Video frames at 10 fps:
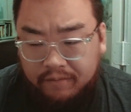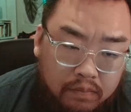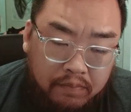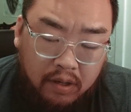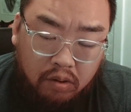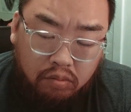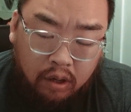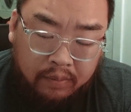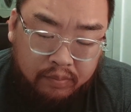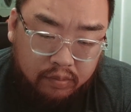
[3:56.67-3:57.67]
But
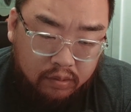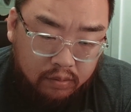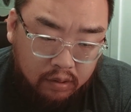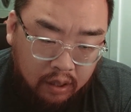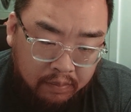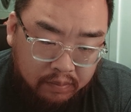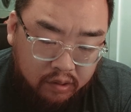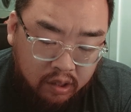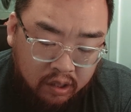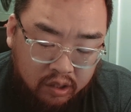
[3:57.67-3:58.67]
I'm
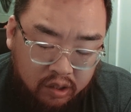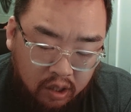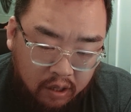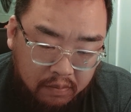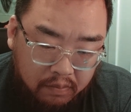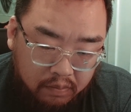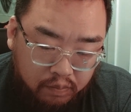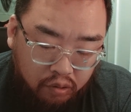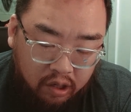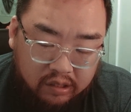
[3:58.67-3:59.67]
just gonna start
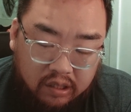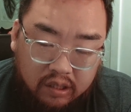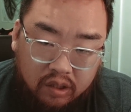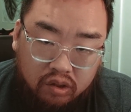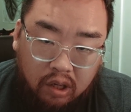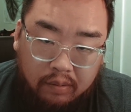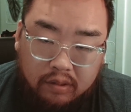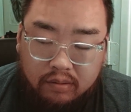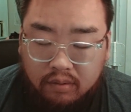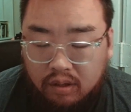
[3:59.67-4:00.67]
processing trauma
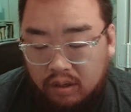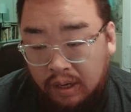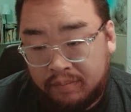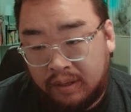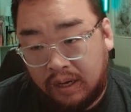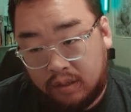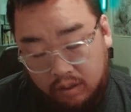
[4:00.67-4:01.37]
tomorrow, and I'm not